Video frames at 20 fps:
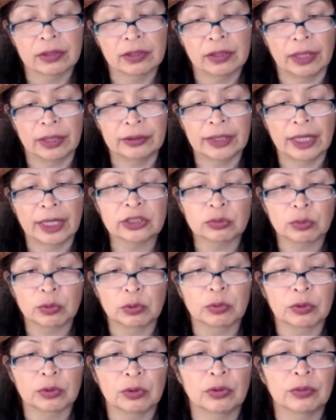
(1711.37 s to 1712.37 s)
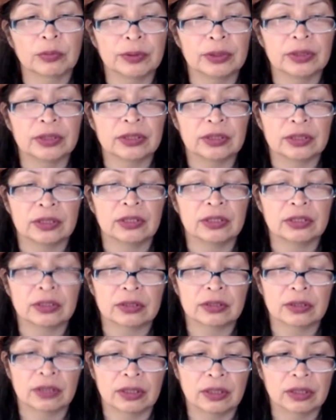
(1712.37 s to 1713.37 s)
And that's what we're hoping to
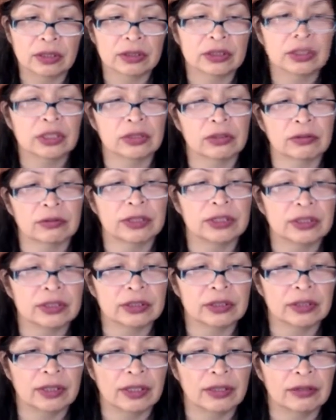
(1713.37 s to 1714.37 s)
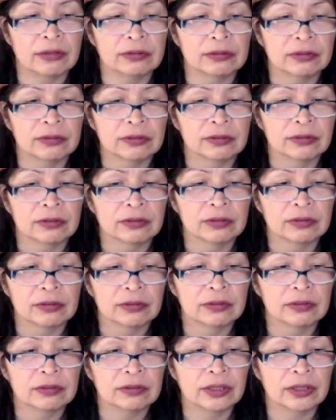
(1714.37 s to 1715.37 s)
teach the young generation now,
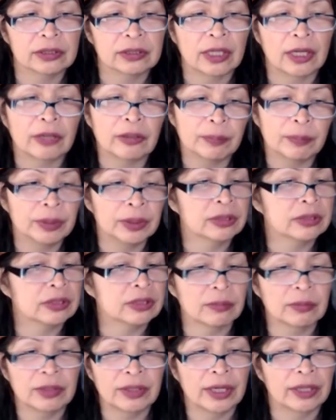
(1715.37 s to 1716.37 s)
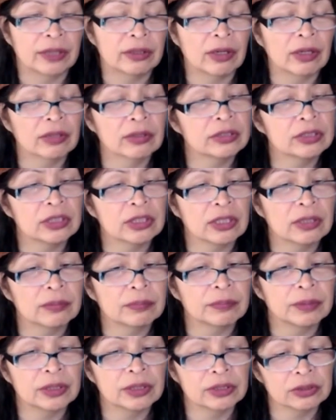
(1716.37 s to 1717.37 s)
like how to pick some of that knowledge up,
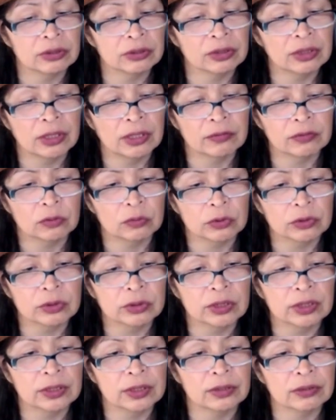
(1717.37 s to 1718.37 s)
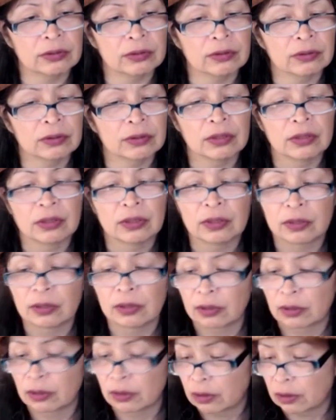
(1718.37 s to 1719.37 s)
because they're going to have to work together.
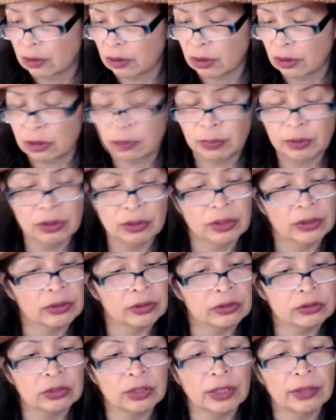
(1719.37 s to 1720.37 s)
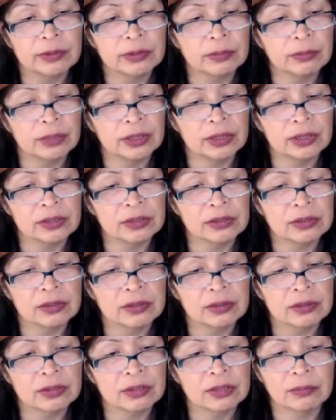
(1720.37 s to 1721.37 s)
It's beyond our tribe's means
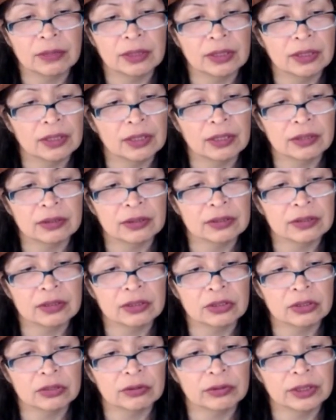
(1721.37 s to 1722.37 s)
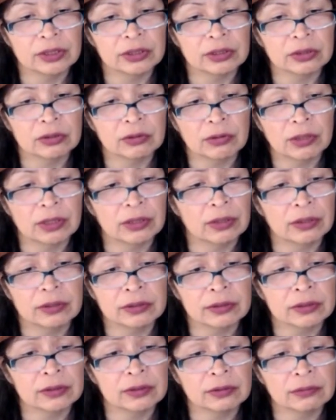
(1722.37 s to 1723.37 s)
to mitigate this situation, quite
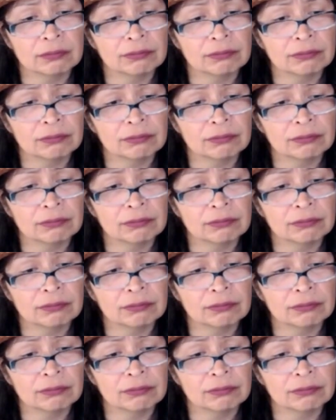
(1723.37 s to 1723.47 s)
honestly.